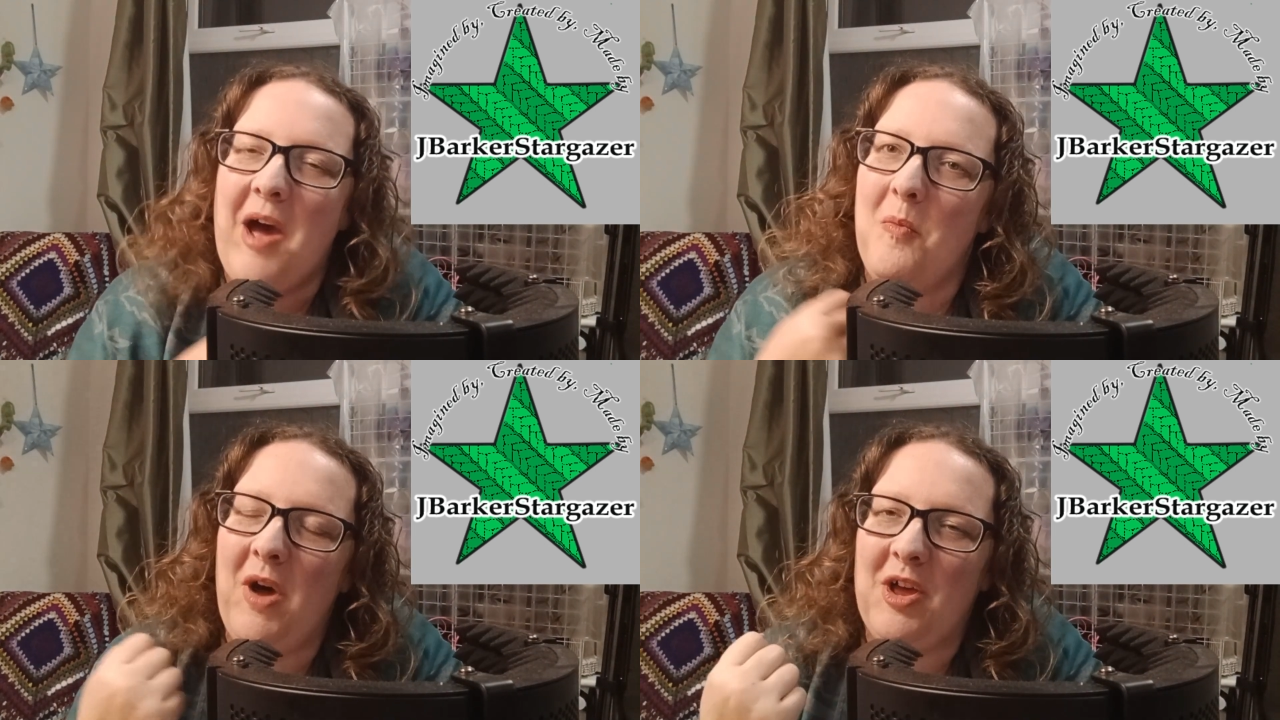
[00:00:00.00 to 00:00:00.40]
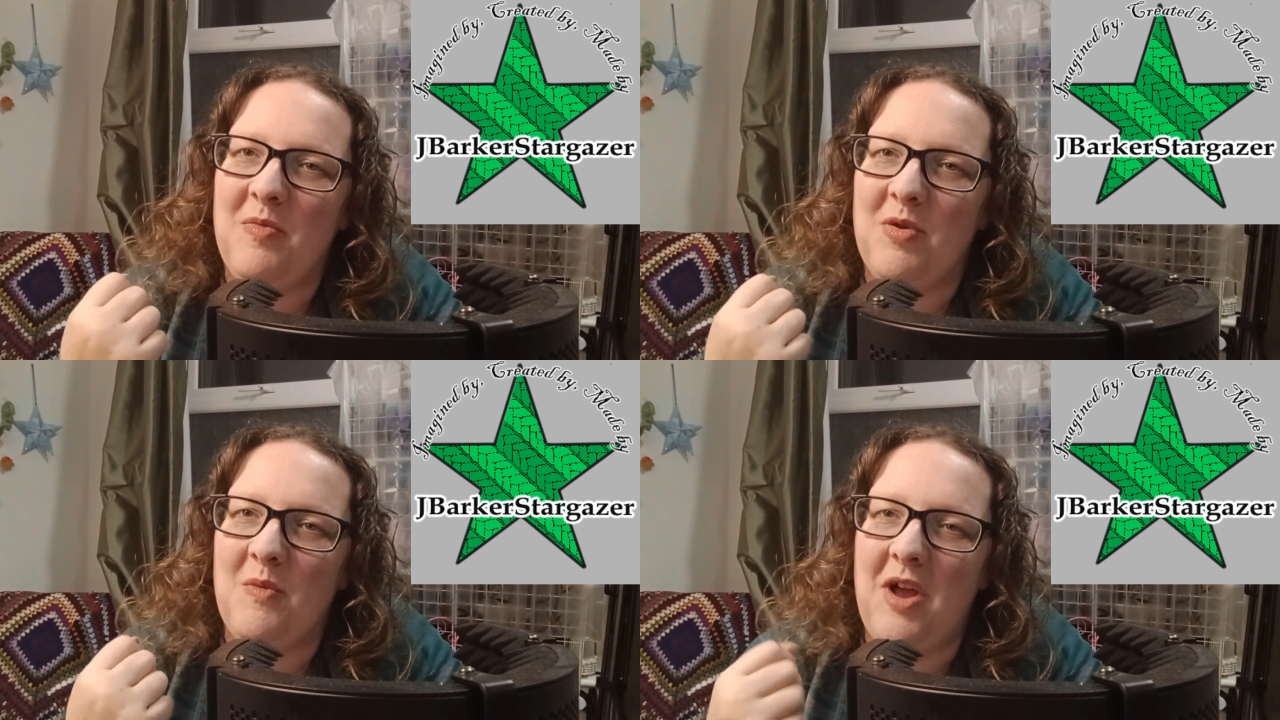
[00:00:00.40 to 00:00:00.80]
and
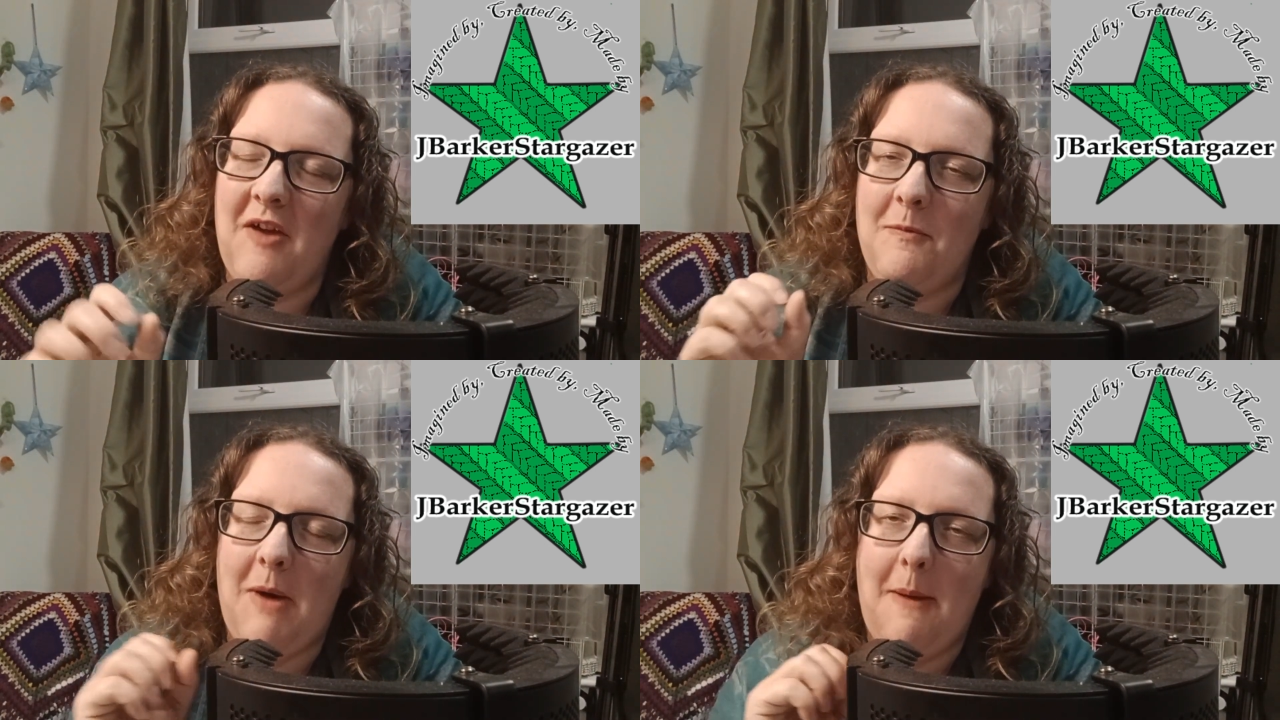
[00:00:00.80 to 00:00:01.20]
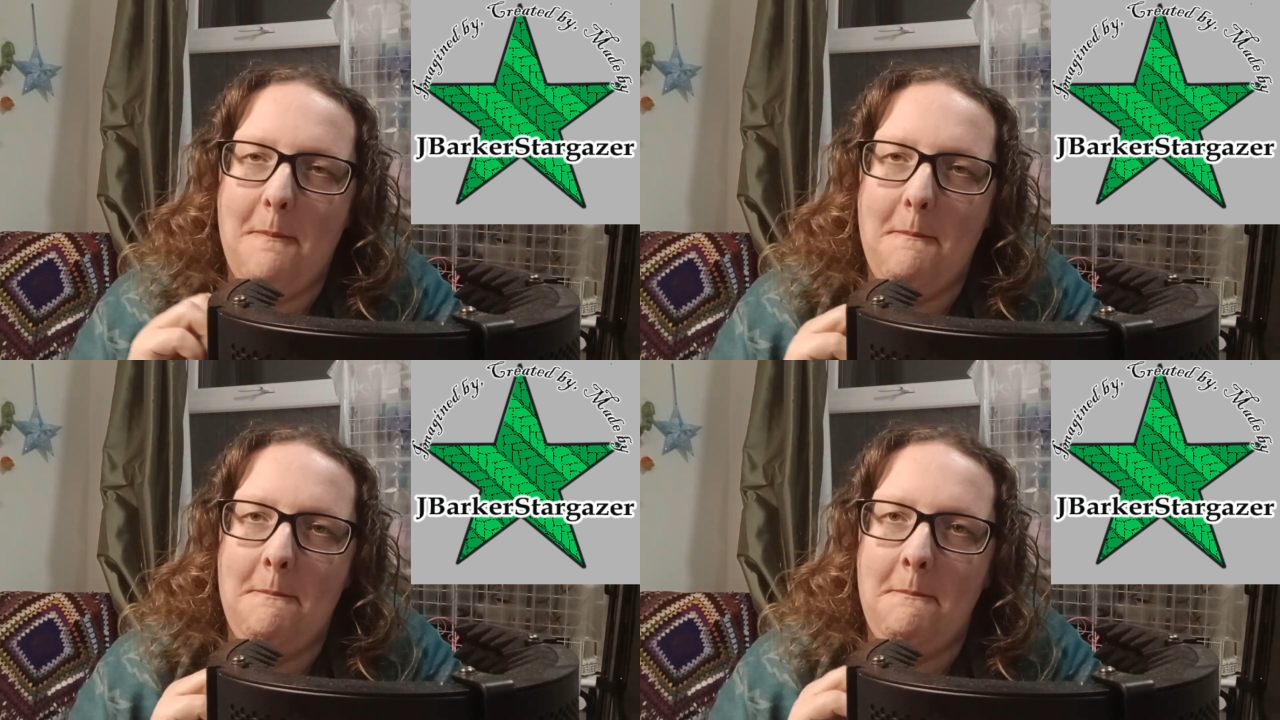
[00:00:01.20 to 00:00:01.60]
welcome to one of my
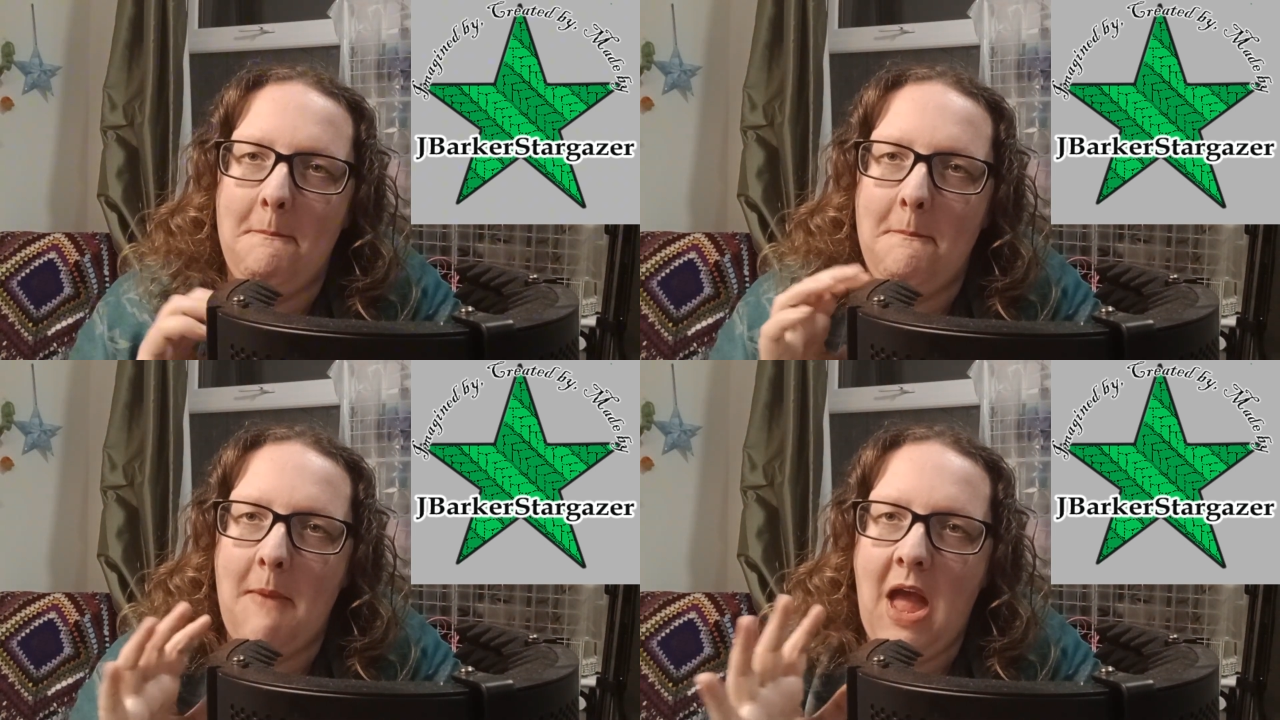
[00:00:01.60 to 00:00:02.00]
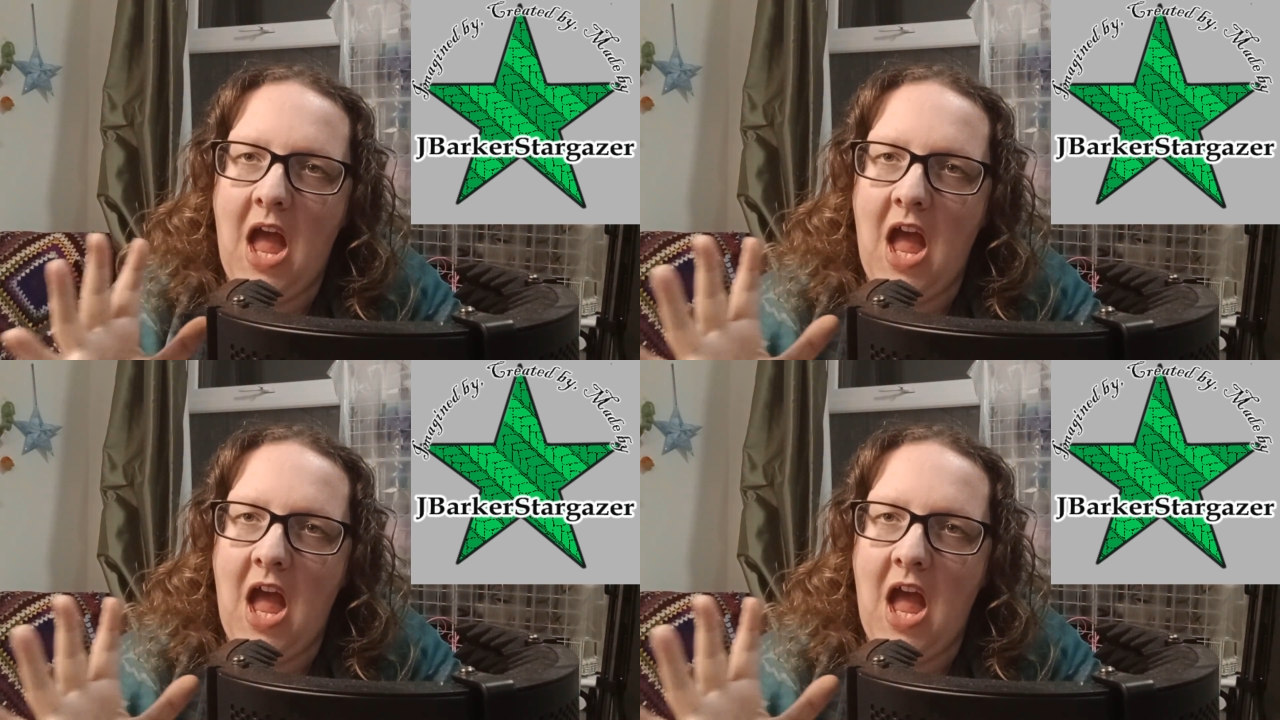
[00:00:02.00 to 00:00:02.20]
many